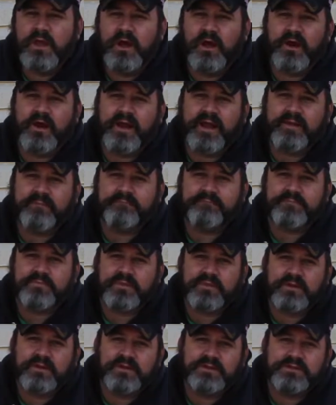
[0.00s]
All right.
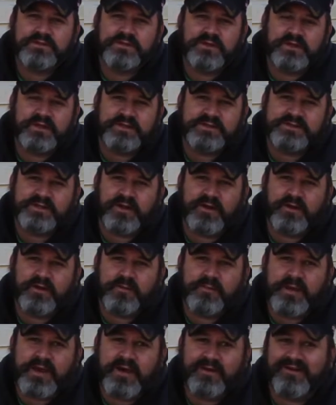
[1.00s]
So let's talk
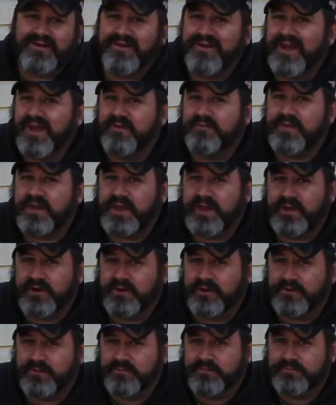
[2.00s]
about our heavy
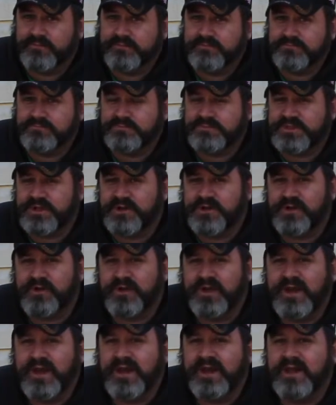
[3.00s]
hitter, your
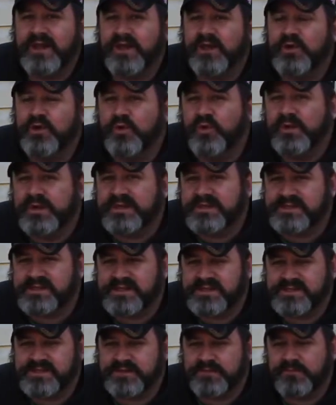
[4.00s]
heating and cooling
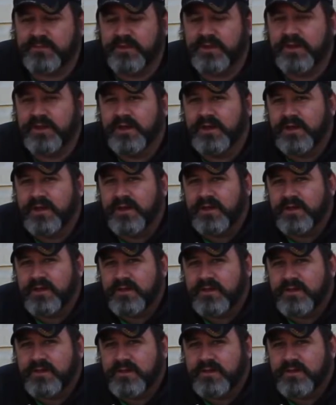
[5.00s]
system.
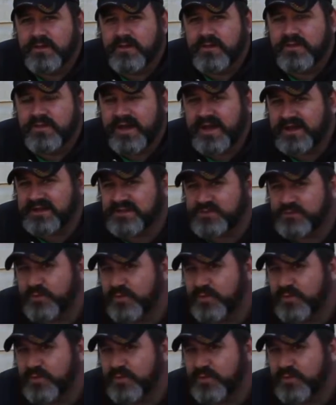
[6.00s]
That's